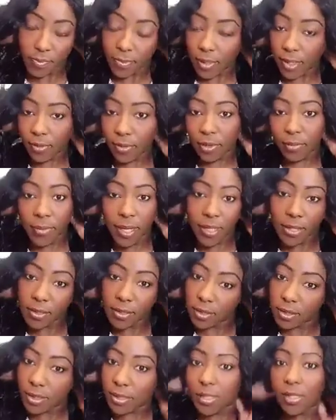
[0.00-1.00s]
You want to make
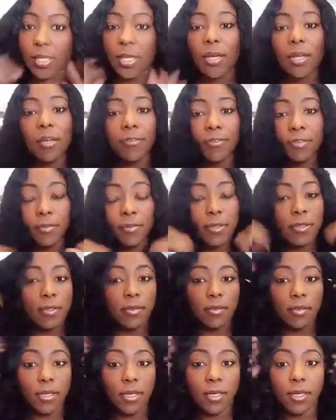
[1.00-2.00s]
sure she's
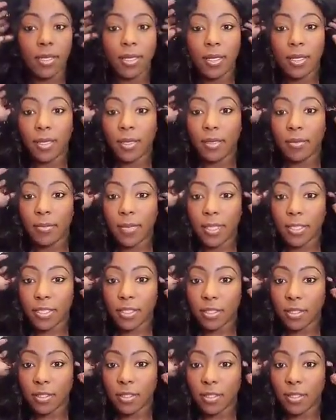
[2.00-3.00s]
comfortable. Make
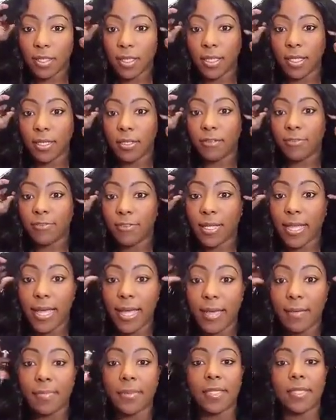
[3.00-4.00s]
sure the ear
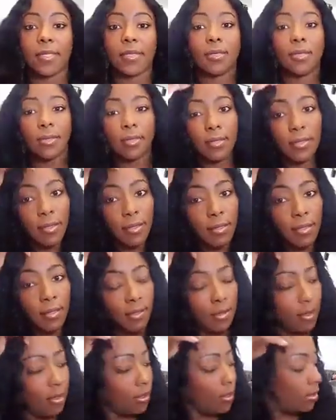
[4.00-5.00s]
flaps.
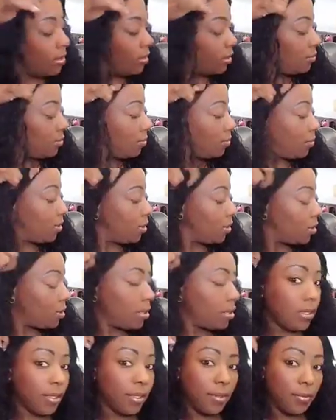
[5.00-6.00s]
Let me put the
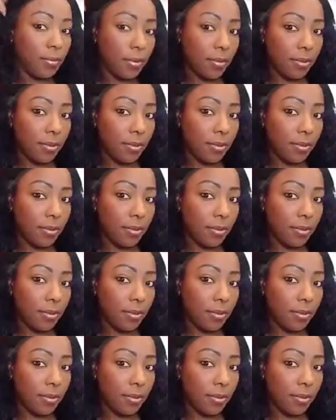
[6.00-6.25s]
clip.